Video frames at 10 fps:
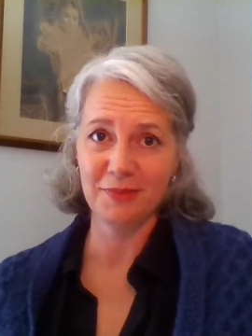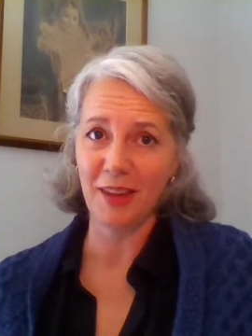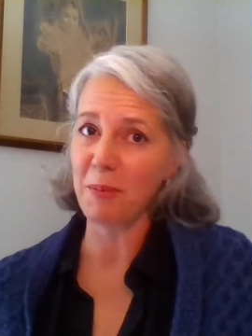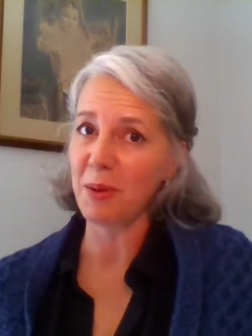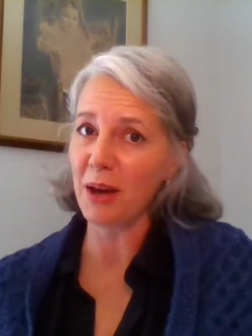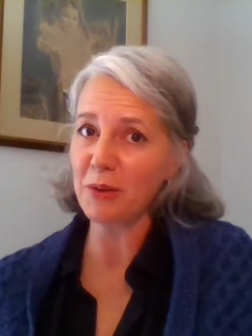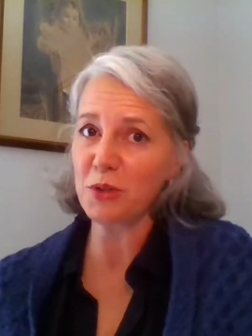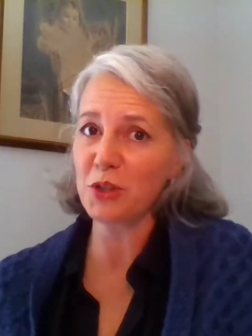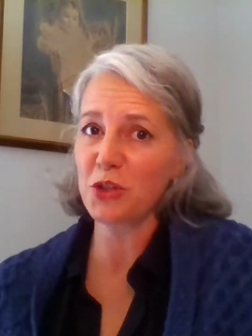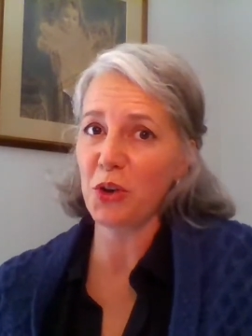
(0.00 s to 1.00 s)
I'm about
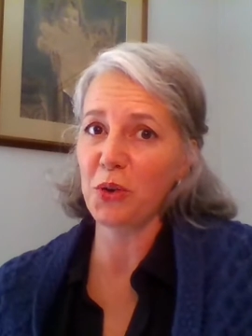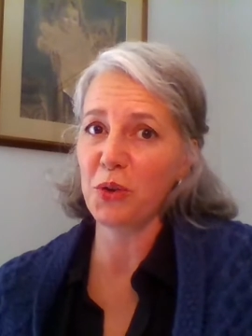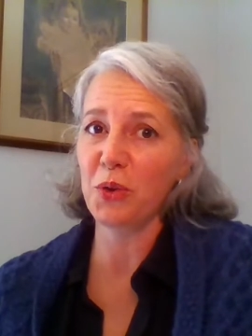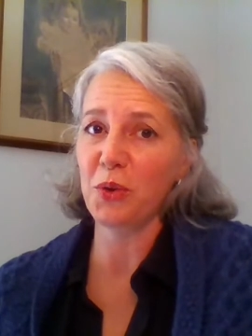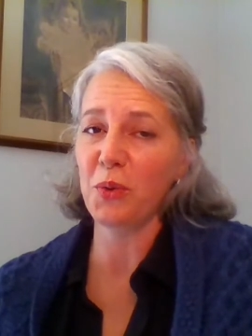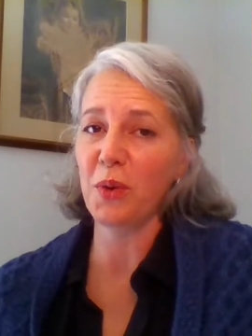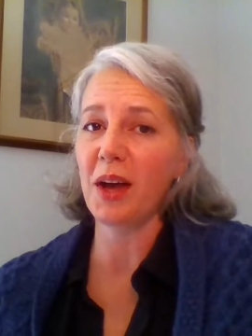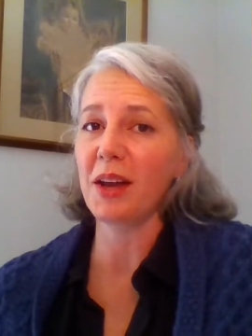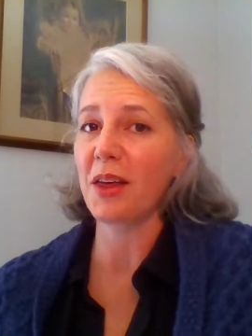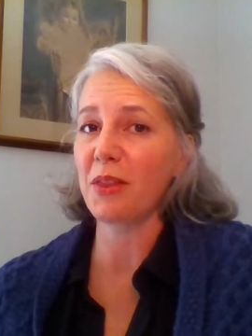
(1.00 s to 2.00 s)
to show you
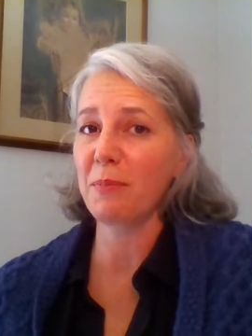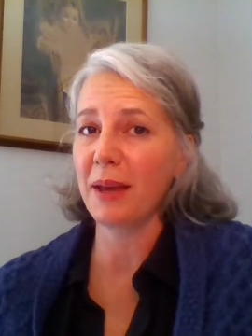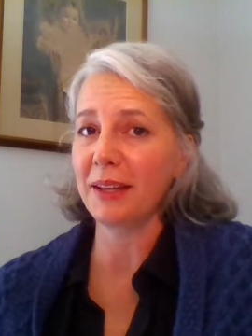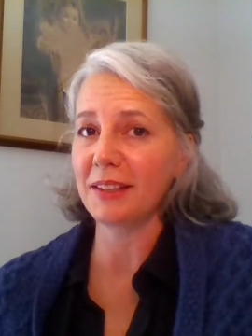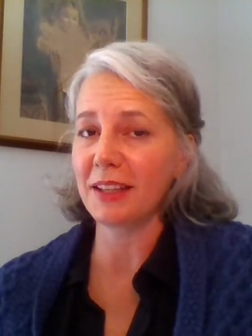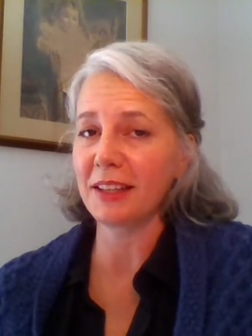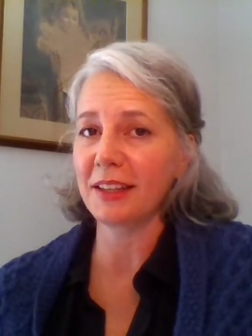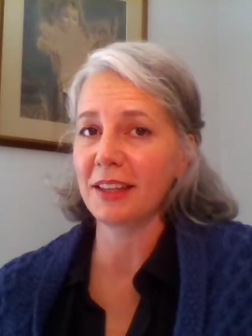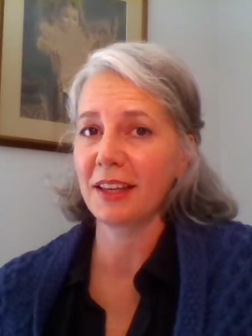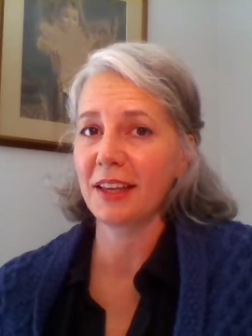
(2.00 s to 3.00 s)
another painting
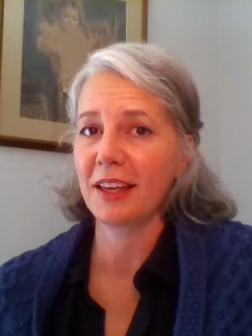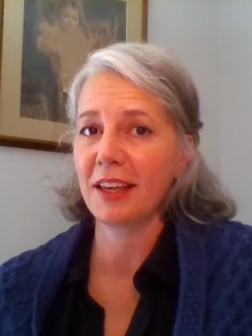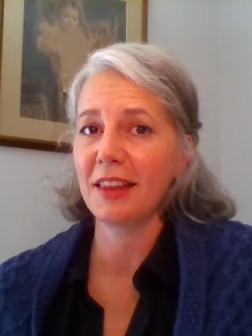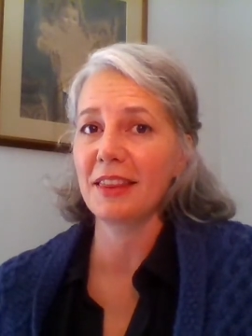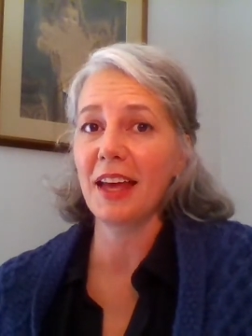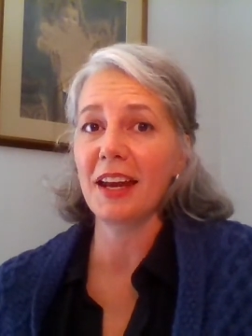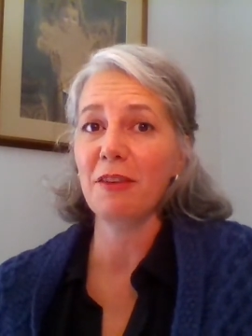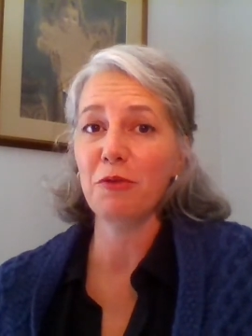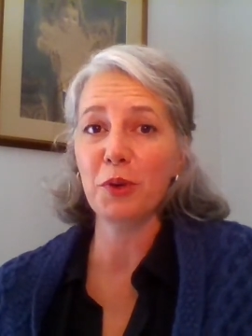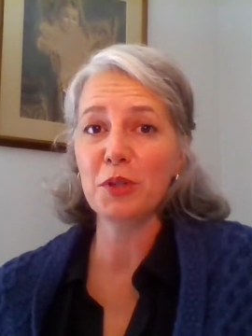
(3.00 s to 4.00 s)
that at
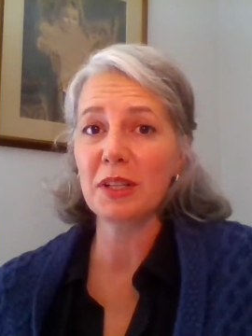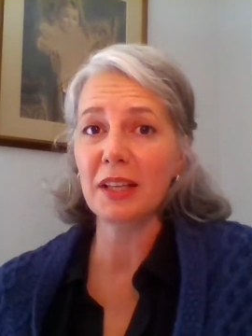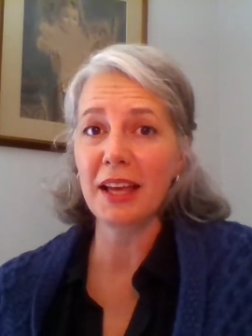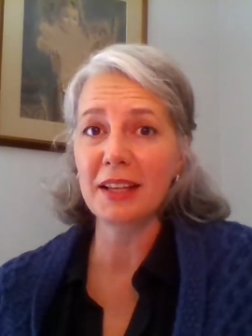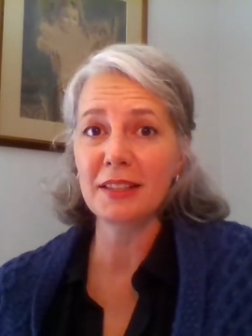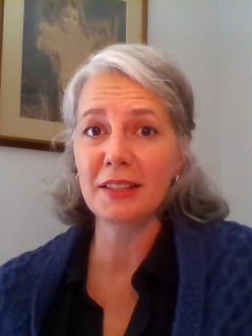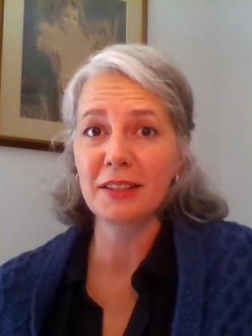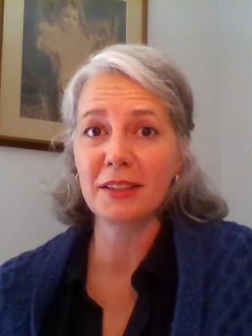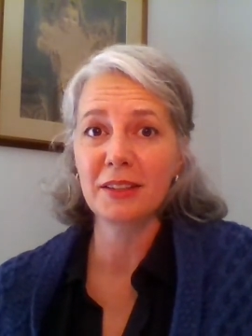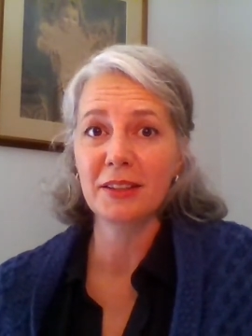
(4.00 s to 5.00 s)
first glance
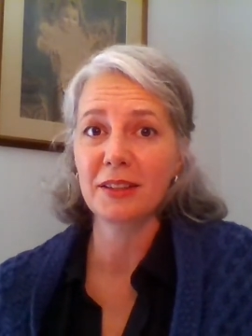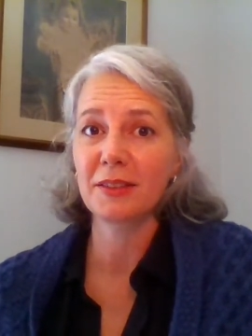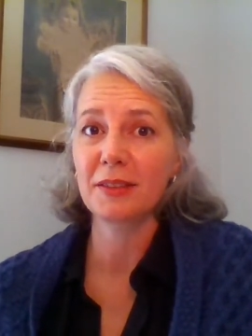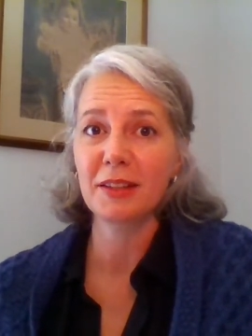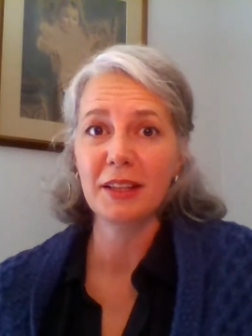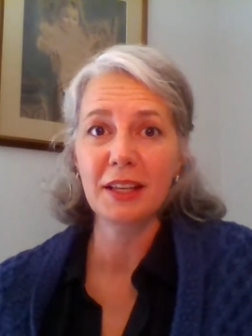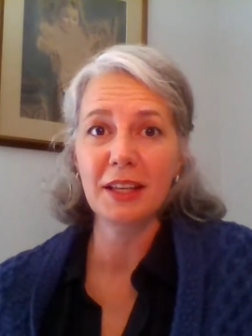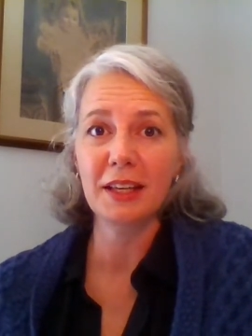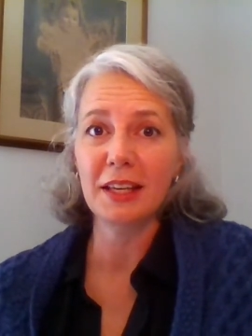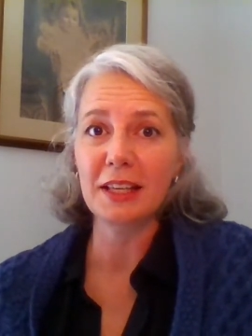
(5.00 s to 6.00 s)

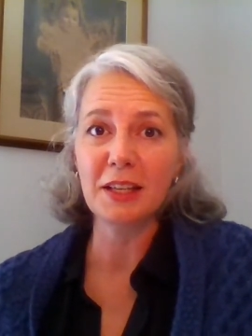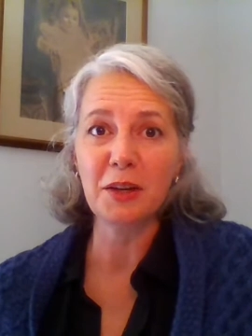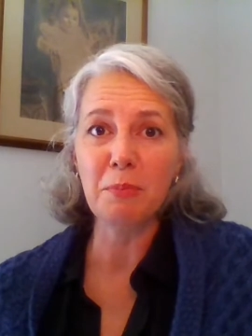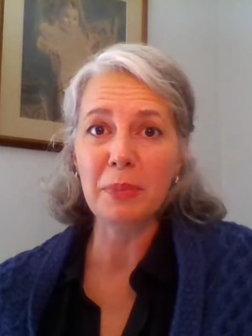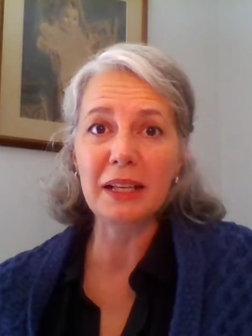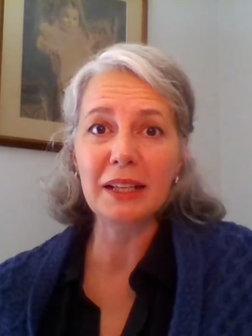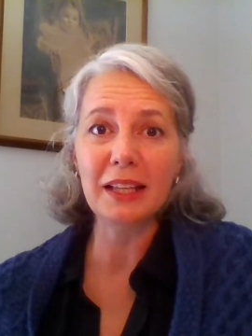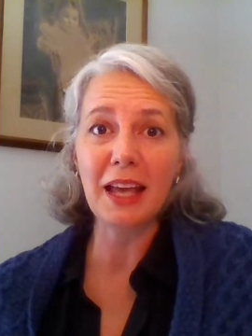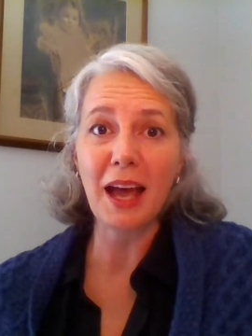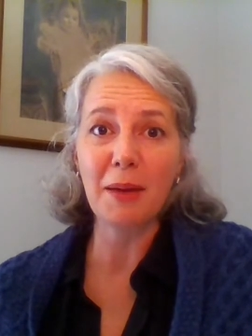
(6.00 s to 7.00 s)
is
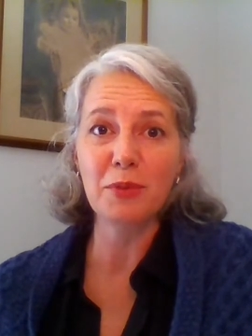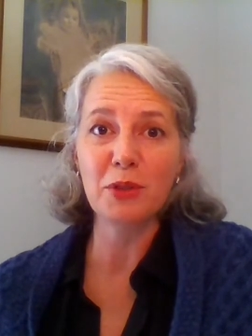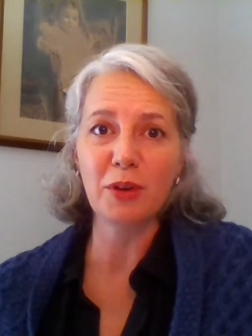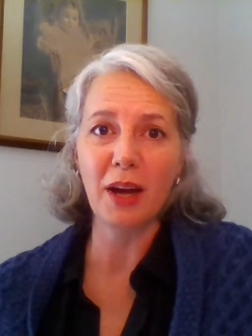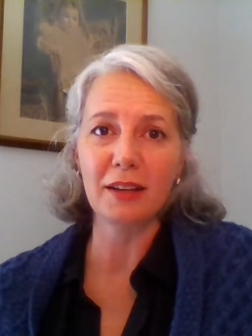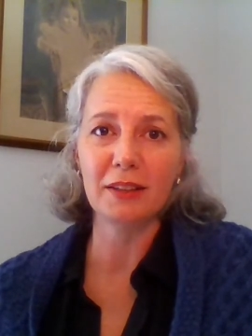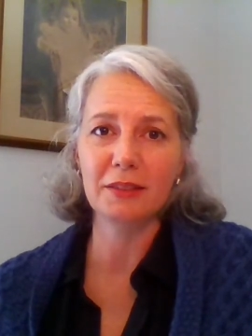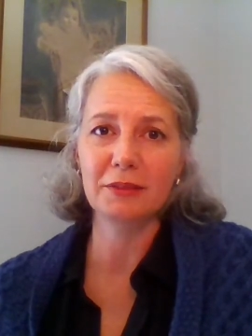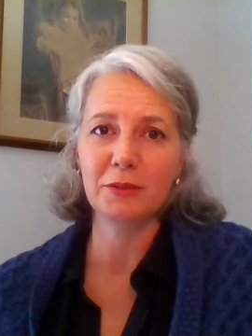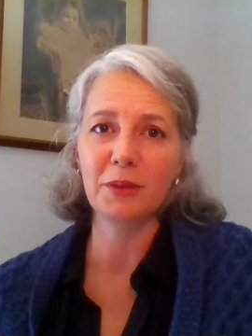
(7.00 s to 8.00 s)
completely abstract.
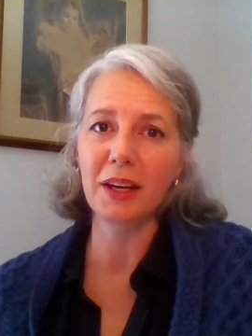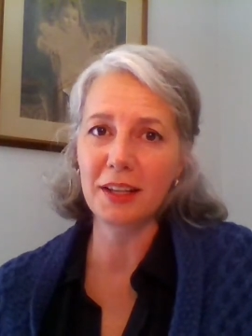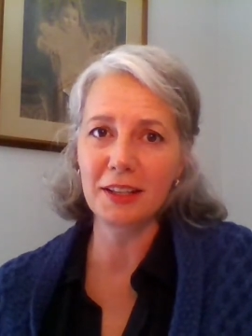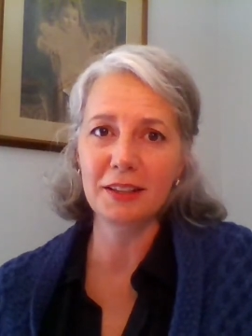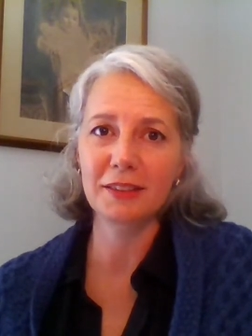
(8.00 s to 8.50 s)
Ready?